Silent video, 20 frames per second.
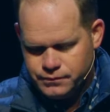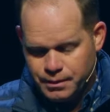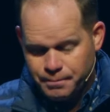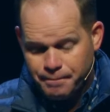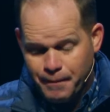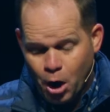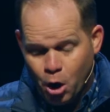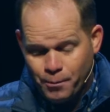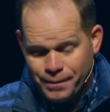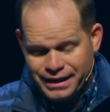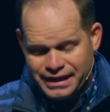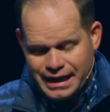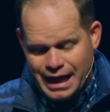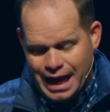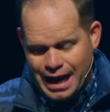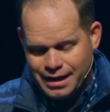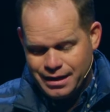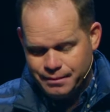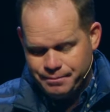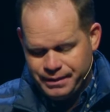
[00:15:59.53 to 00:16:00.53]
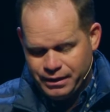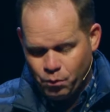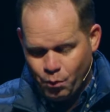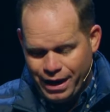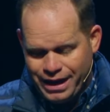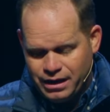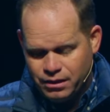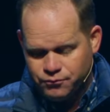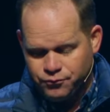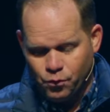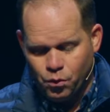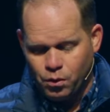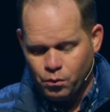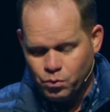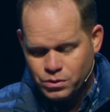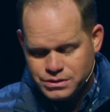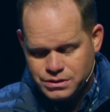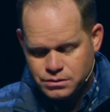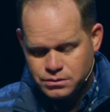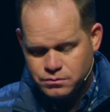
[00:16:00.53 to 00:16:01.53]
The moment God had been waiting for
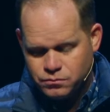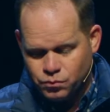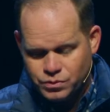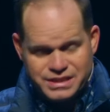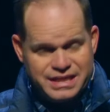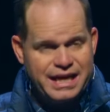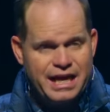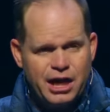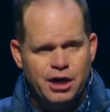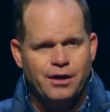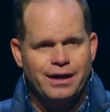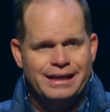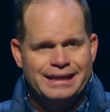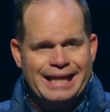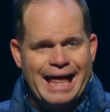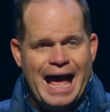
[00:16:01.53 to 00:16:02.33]
was, was here at